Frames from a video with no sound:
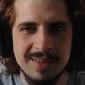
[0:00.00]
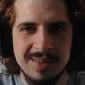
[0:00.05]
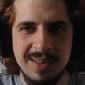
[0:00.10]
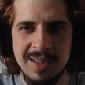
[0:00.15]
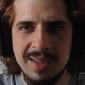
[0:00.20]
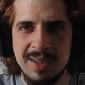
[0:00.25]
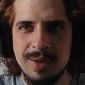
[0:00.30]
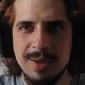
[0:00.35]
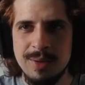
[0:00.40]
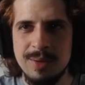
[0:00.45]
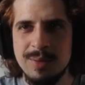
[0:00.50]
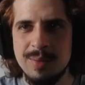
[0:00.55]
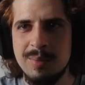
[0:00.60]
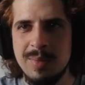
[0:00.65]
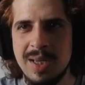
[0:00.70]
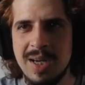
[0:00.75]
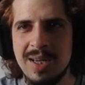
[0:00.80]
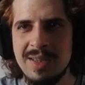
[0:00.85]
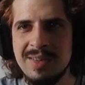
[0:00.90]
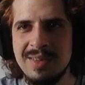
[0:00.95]
Thank you,
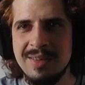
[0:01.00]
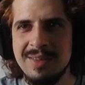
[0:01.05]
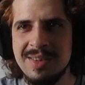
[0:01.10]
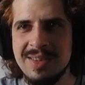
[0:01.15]
but I still